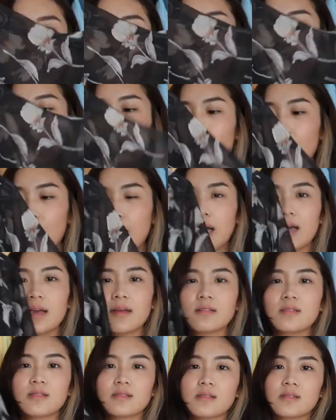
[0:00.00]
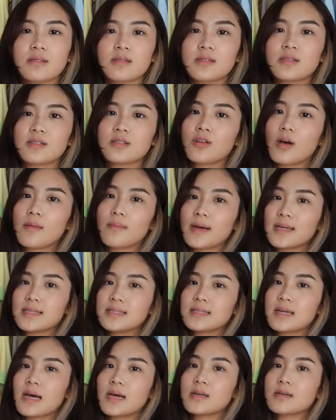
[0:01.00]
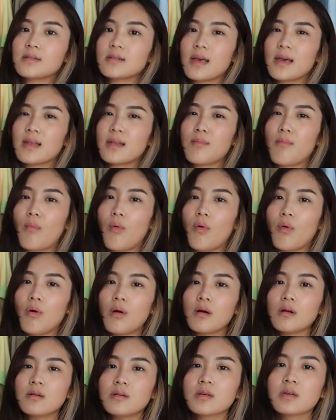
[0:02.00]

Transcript: It's not my style anymore.